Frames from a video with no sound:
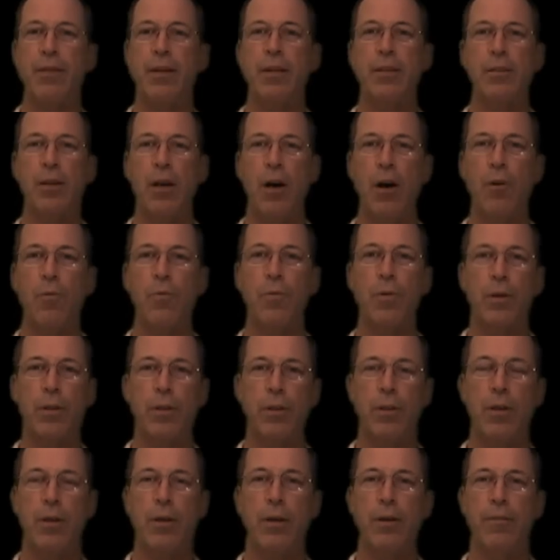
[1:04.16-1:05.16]
and it's all
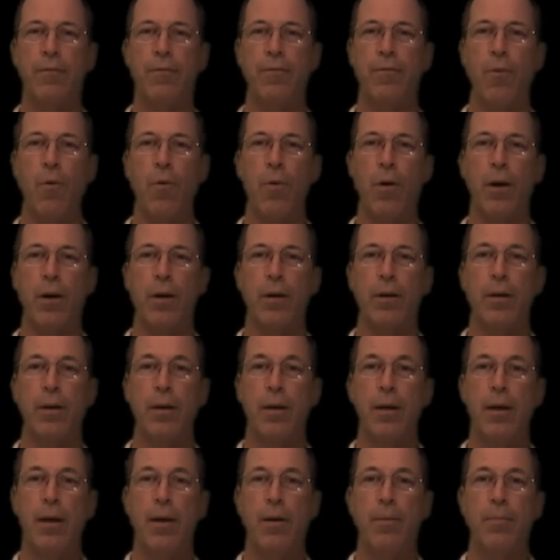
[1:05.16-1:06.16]
worth looking for.
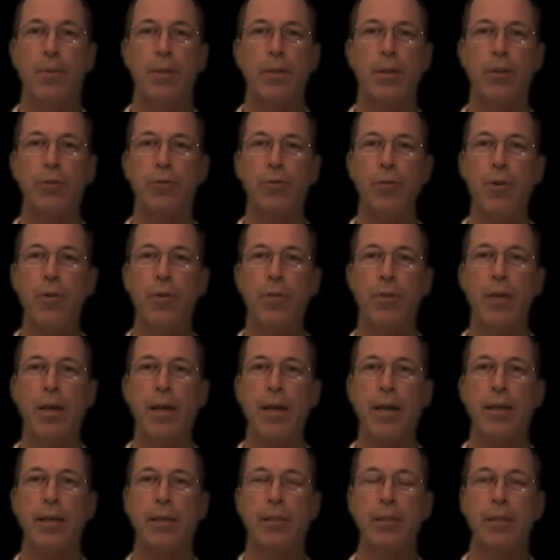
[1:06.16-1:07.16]
But the truth
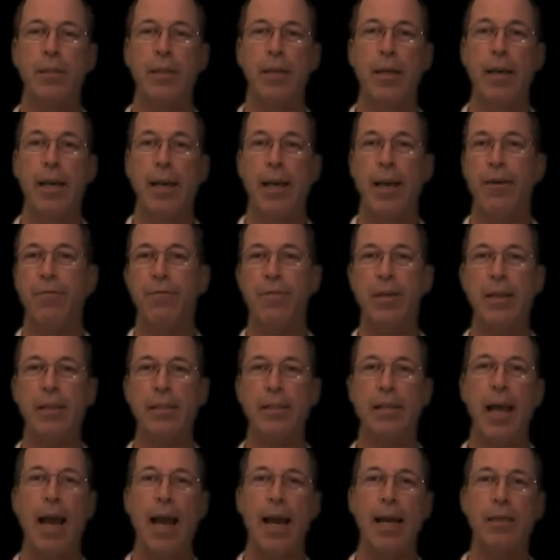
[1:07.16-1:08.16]
is, if
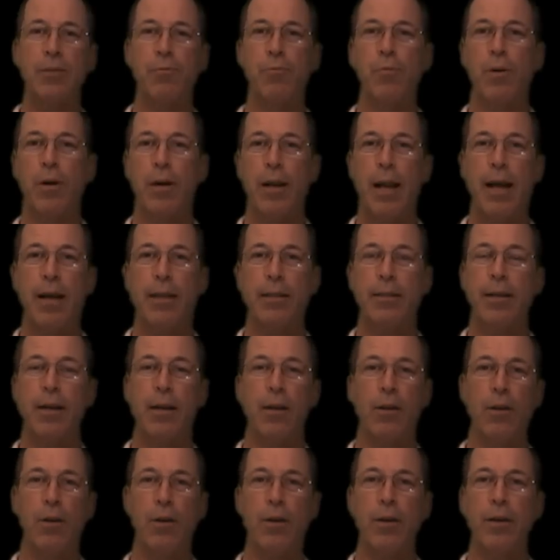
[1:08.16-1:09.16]
these guys weren't out
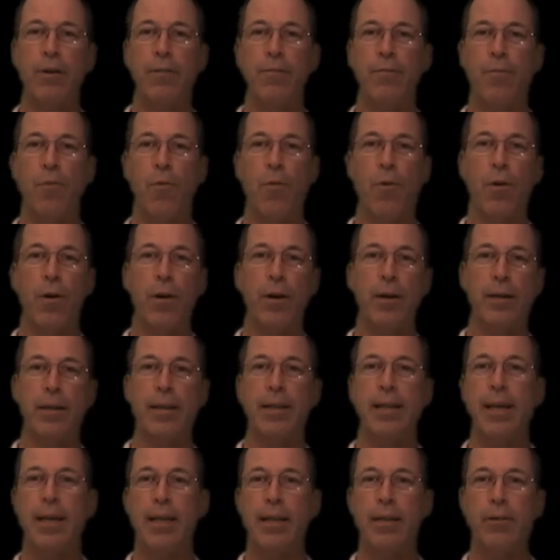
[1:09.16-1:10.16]
there looking for it
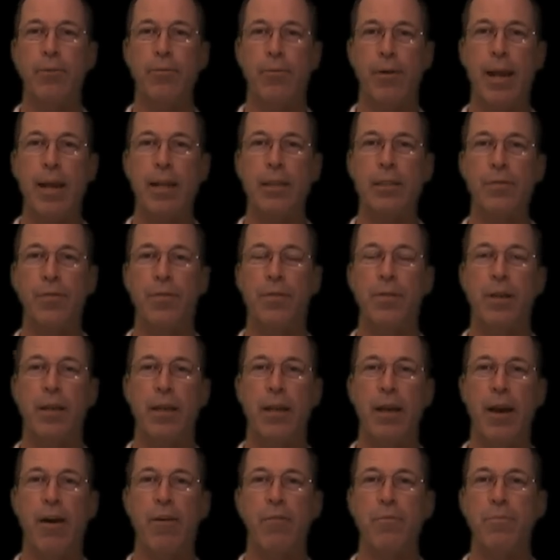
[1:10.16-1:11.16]
and getting grants from the
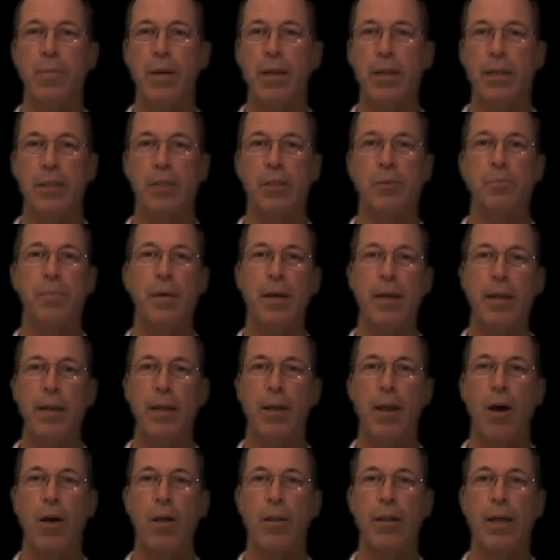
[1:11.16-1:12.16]
government and
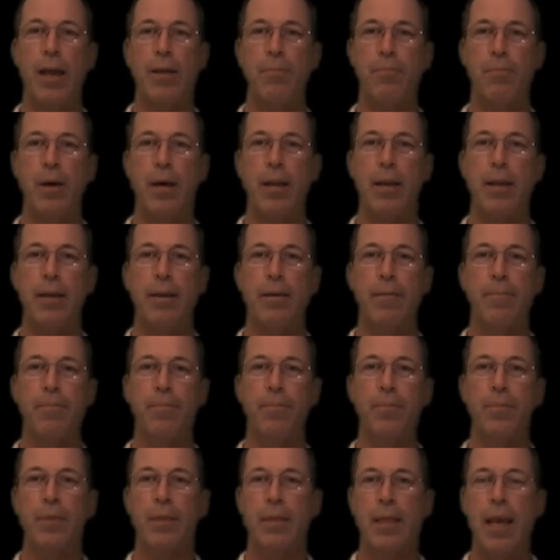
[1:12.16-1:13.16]
spending all that money,
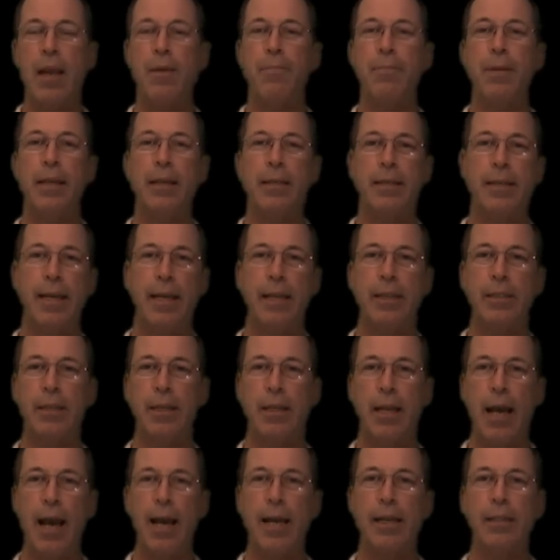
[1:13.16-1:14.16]
they'd be
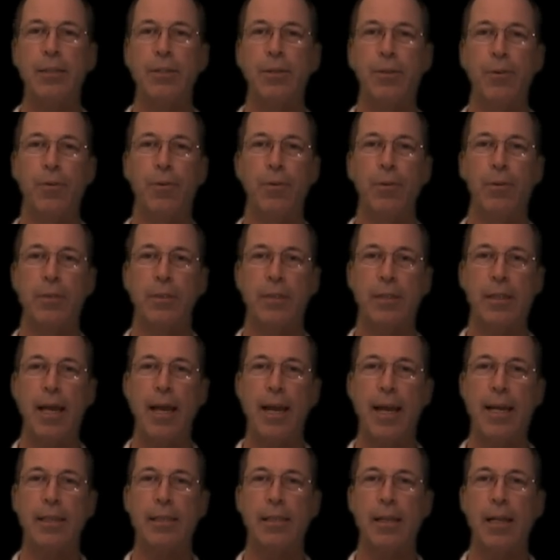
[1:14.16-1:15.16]
teaching high school
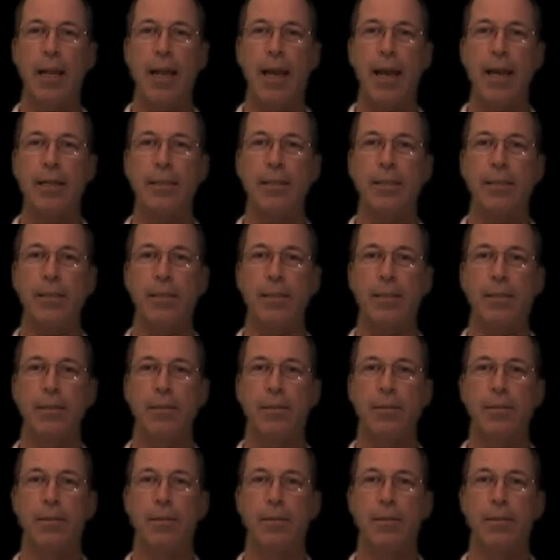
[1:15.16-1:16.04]
science classes.